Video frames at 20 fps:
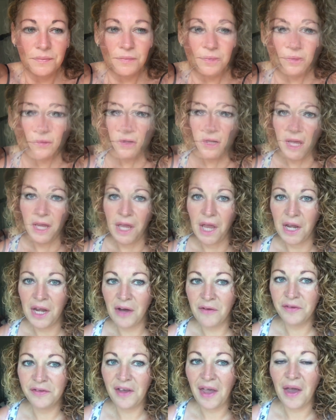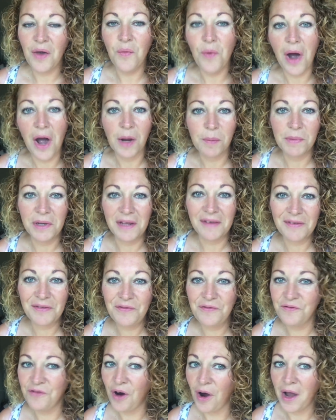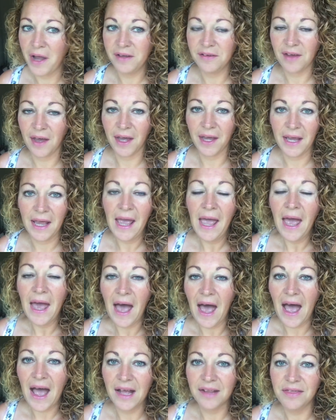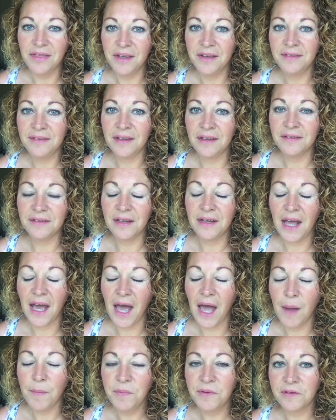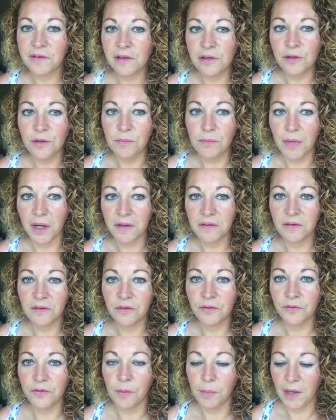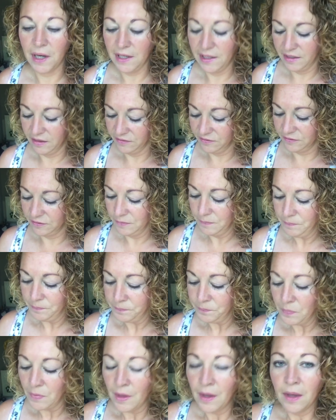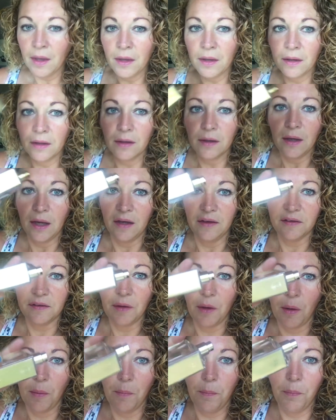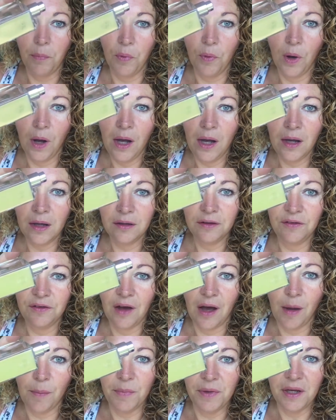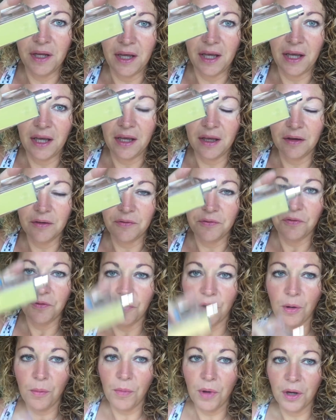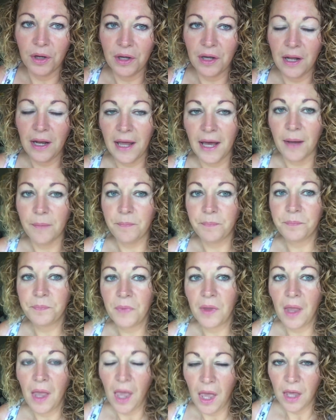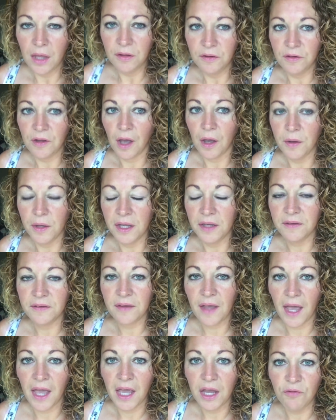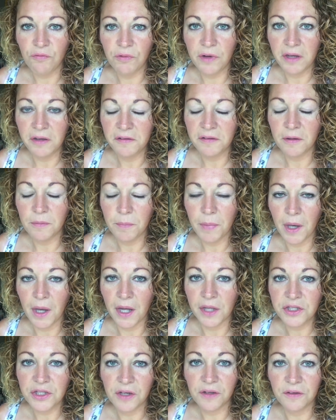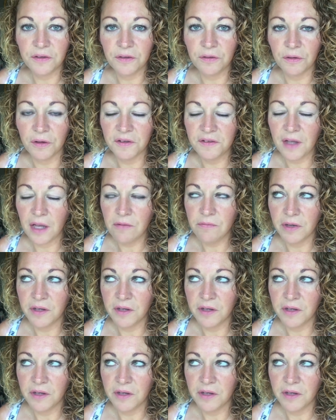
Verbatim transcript: Morning, another day at work, but it's Friday, and this is an absolute must for my list. It's a Bois D'Armenie from Guerlain. So it's a recent purchase, or I say